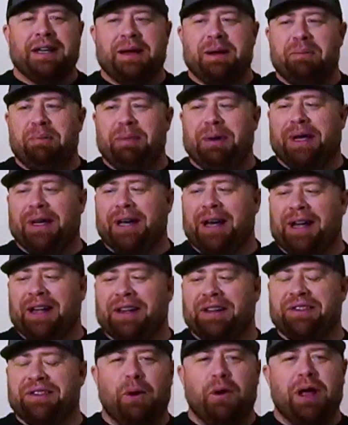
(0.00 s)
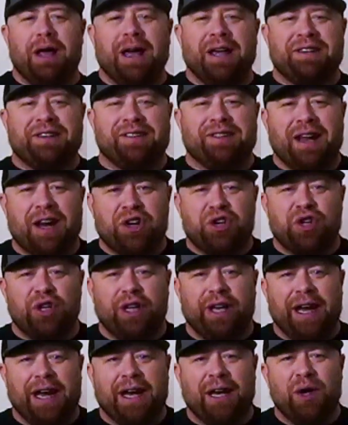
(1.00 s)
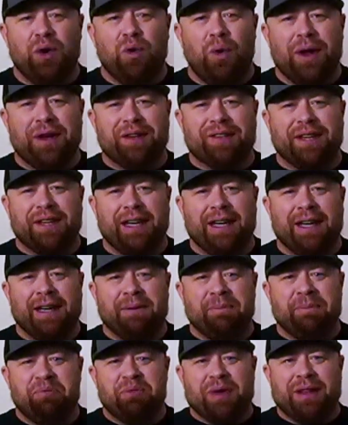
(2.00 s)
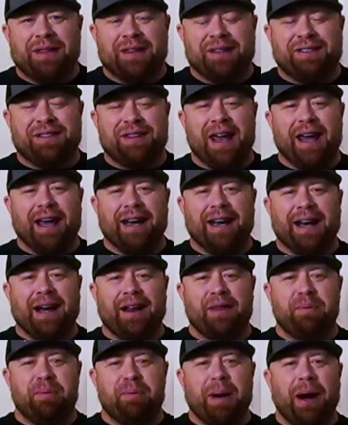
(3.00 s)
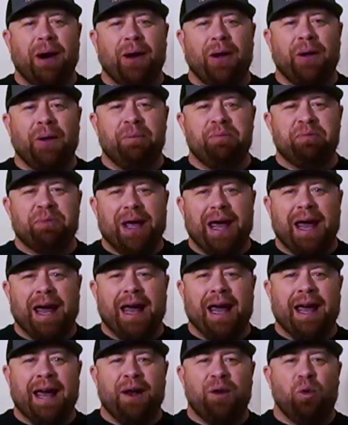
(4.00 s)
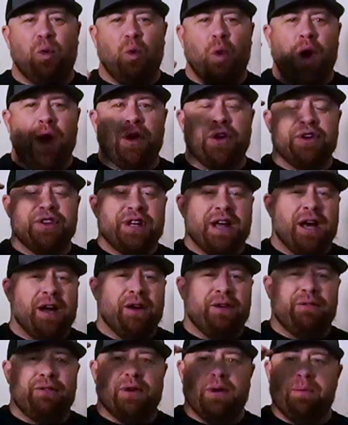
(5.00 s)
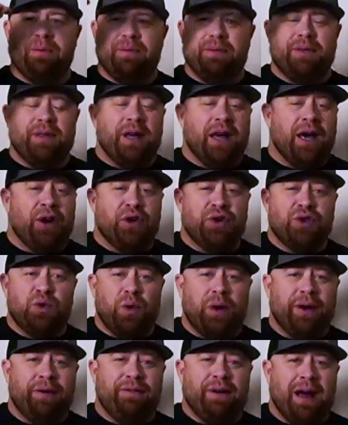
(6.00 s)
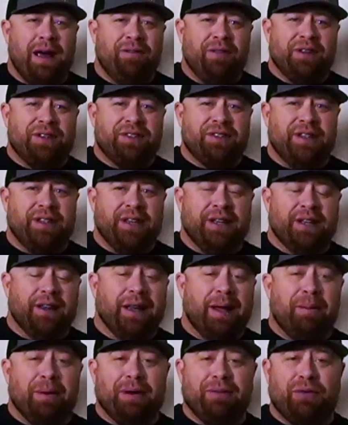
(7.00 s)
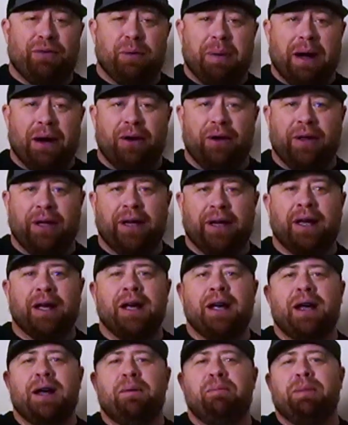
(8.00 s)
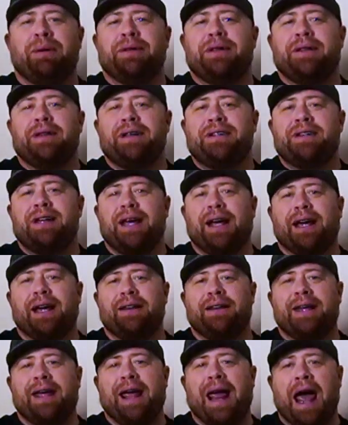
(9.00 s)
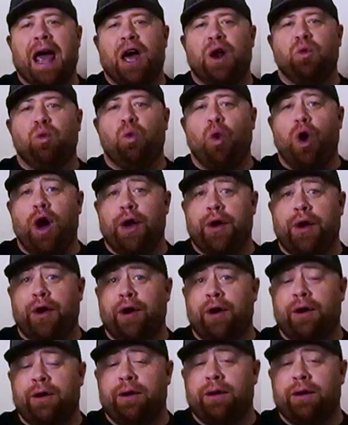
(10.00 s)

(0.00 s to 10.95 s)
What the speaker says: Because essentially any whiskey that's taken out of the barrel and watered down from the 125 is the limit for barreling, but then they take it and they add water.